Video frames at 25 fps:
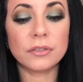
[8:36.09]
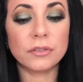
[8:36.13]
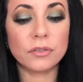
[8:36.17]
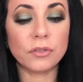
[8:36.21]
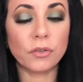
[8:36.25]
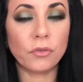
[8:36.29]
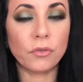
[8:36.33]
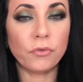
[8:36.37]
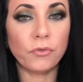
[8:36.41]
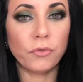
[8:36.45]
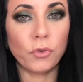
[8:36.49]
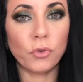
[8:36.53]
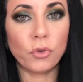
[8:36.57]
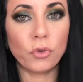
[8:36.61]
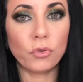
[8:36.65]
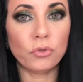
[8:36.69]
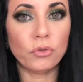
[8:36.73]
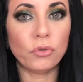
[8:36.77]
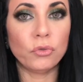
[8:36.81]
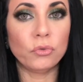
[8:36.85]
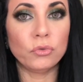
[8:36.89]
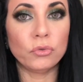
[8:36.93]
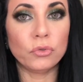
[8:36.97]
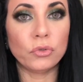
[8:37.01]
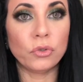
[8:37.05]
So for those
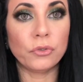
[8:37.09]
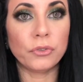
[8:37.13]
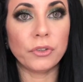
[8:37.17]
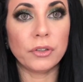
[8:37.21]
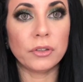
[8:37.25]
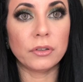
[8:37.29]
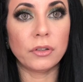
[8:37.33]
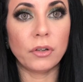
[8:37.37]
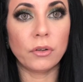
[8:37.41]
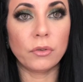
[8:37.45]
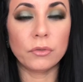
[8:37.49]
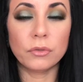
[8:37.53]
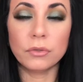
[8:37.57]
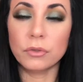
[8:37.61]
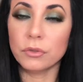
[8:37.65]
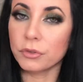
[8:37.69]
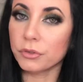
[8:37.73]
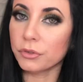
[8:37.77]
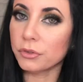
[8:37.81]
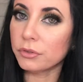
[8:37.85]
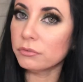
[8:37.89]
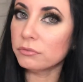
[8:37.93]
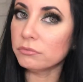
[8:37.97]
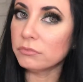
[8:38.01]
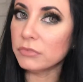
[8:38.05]
who doesn't know or
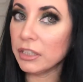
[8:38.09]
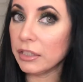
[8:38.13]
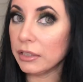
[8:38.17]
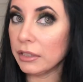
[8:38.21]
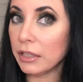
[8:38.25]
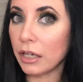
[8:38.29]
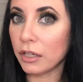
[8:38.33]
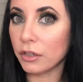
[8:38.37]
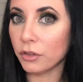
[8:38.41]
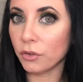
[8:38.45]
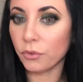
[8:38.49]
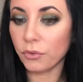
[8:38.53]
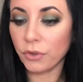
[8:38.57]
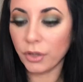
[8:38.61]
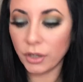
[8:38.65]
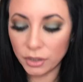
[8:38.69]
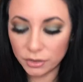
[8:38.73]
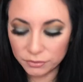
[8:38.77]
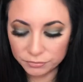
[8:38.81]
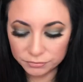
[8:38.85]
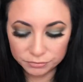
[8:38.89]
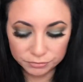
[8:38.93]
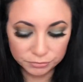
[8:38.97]
did not know that,